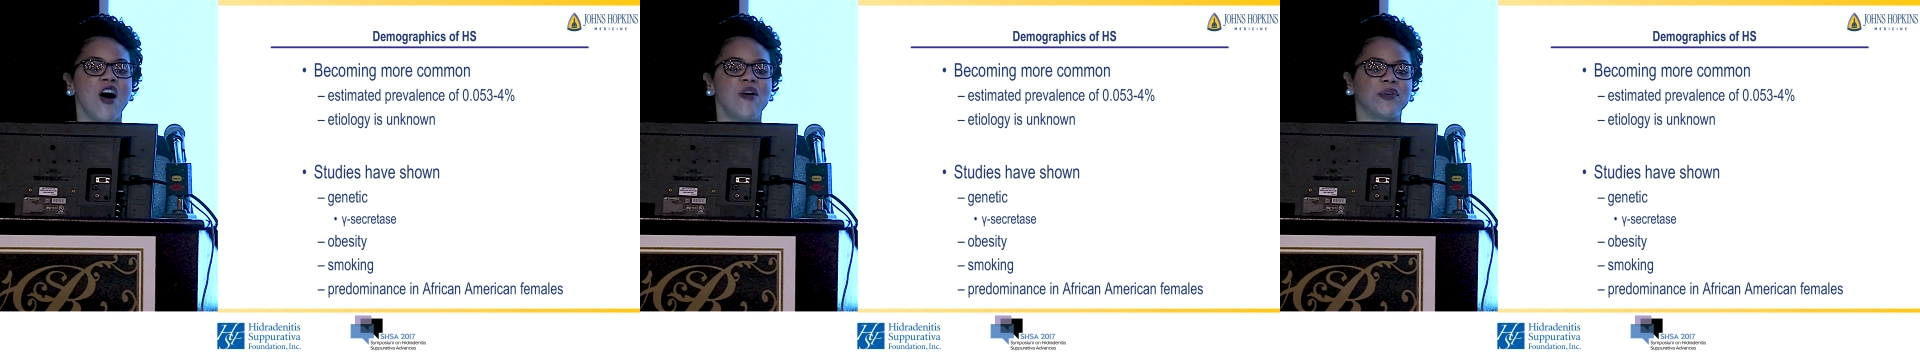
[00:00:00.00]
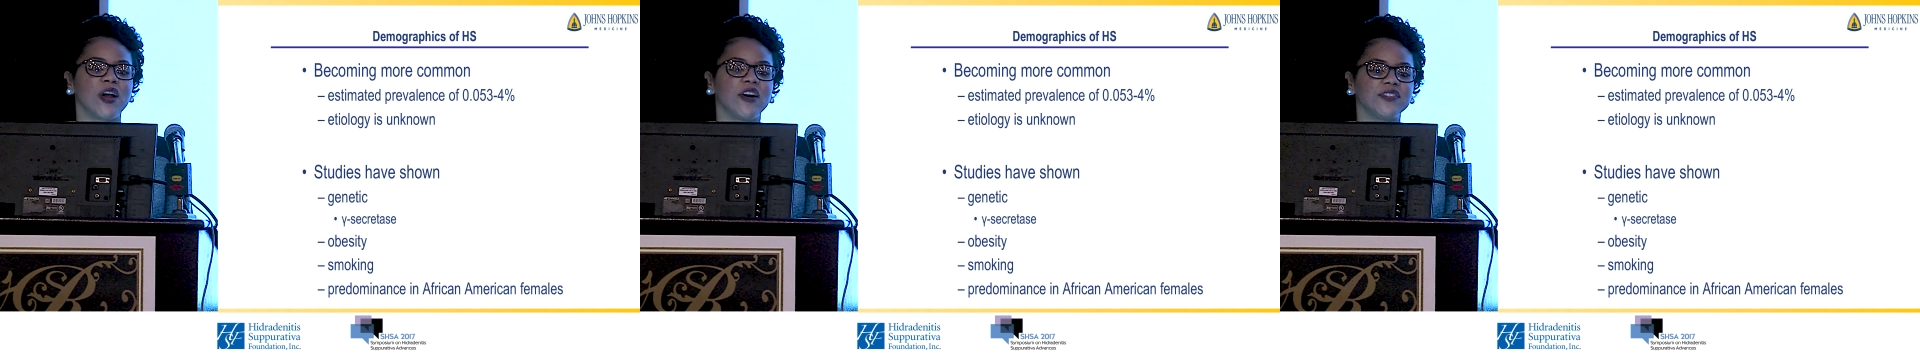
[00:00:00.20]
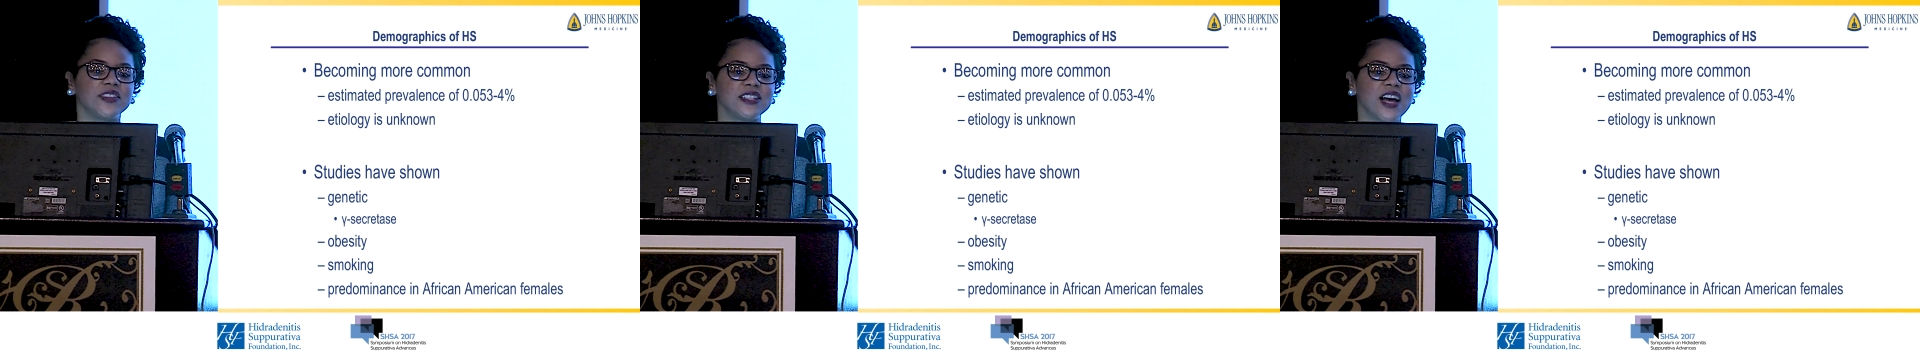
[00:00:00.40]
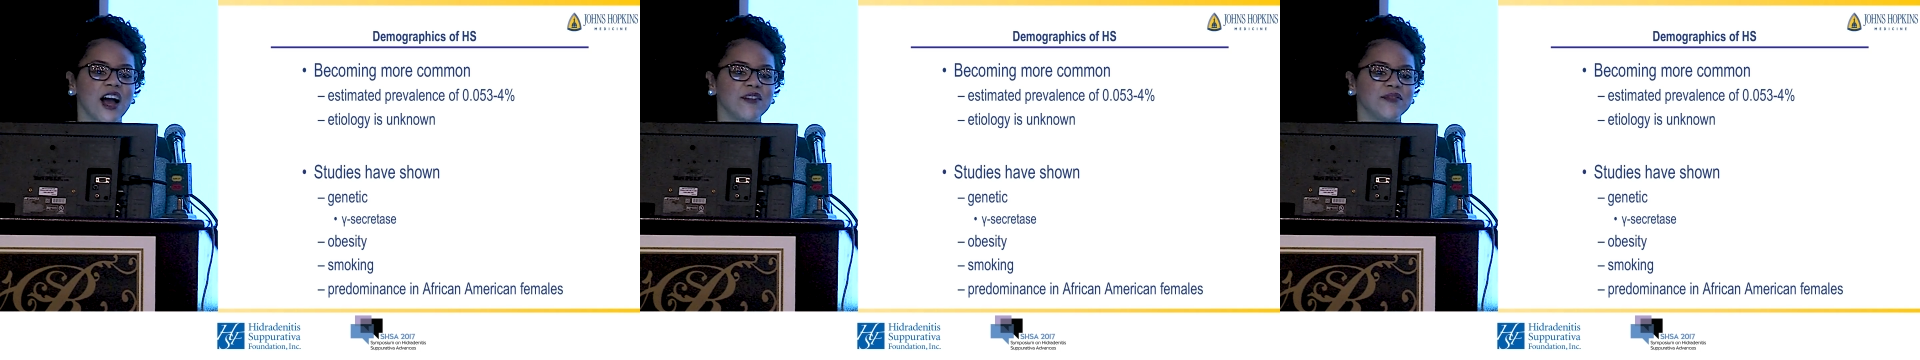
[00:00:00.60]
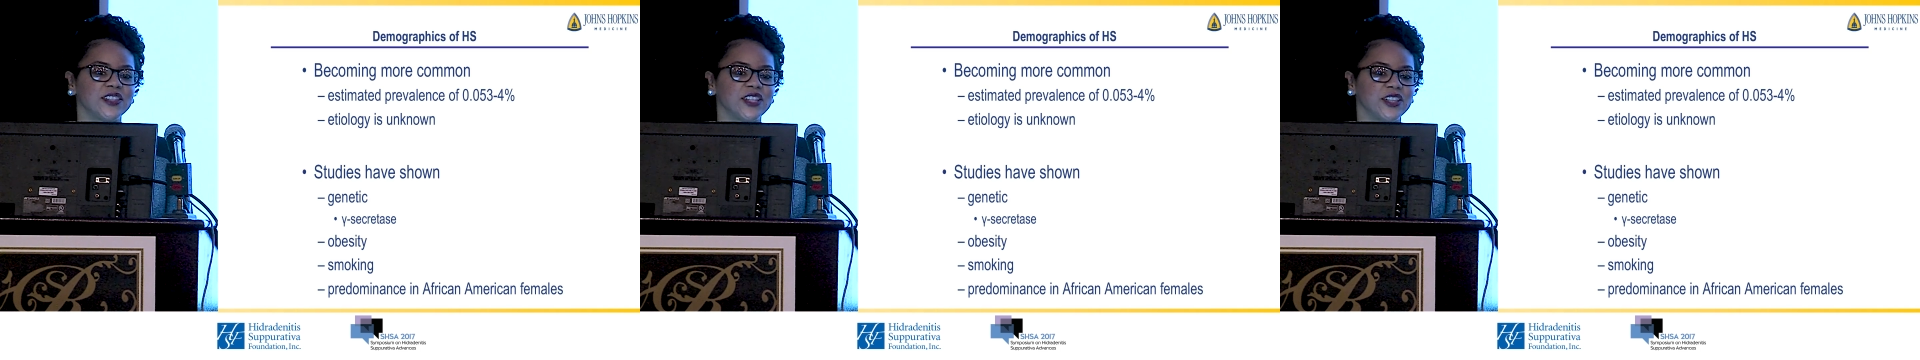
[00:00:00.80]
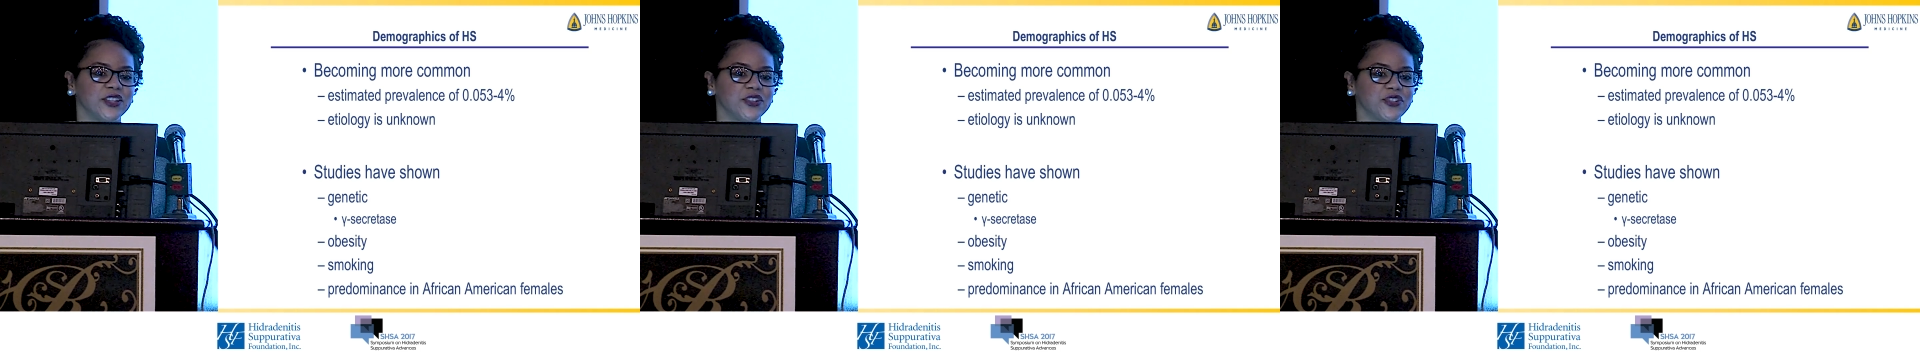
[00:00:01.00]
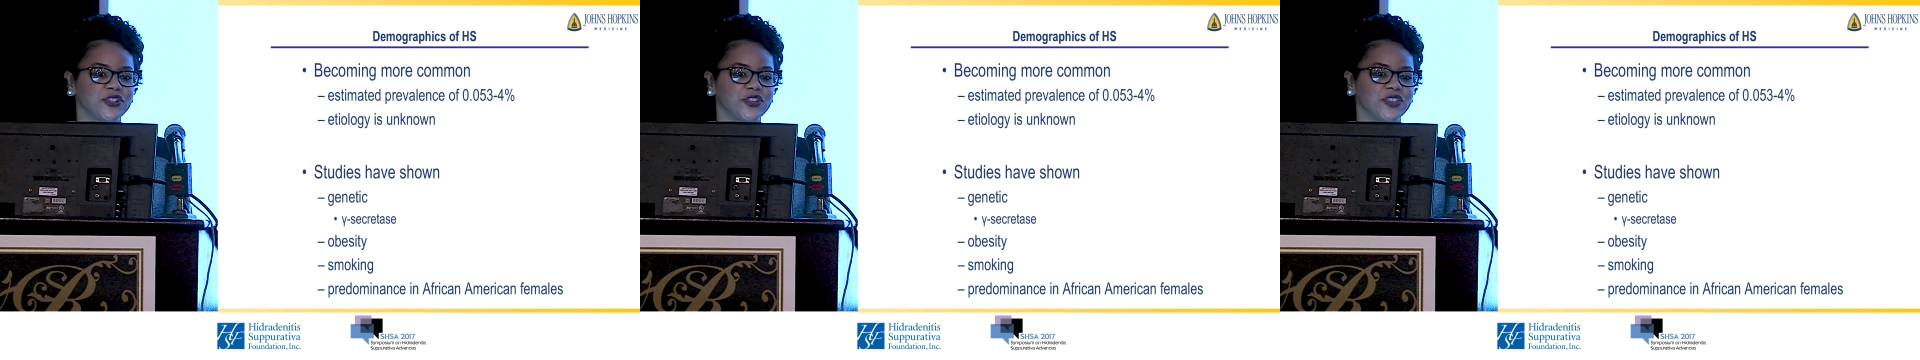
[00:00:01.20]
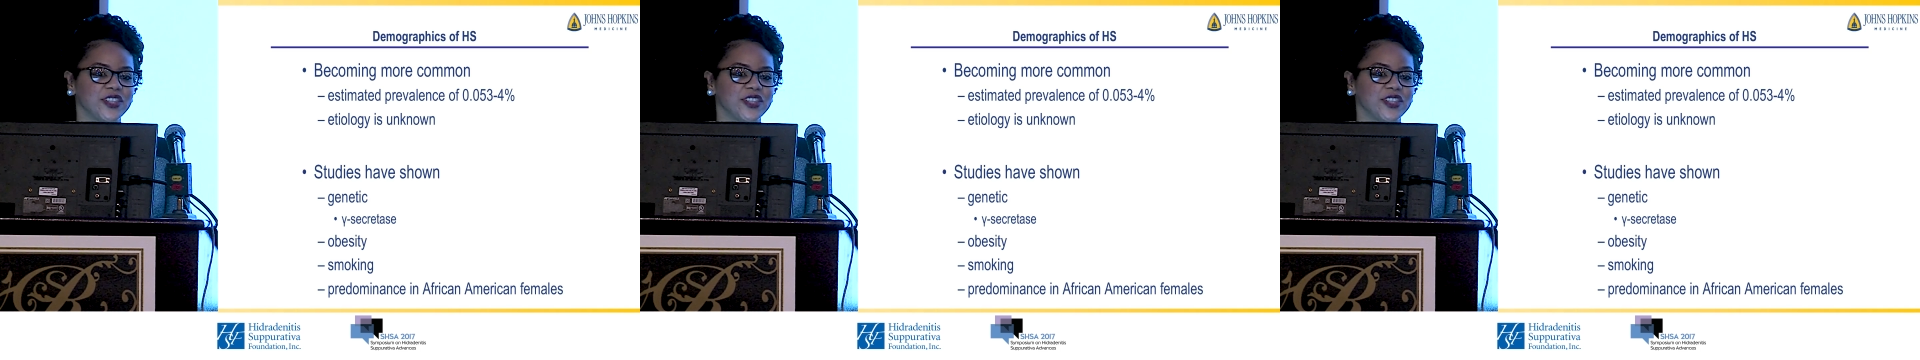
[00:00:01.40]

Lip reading: But oftentimes in the literature,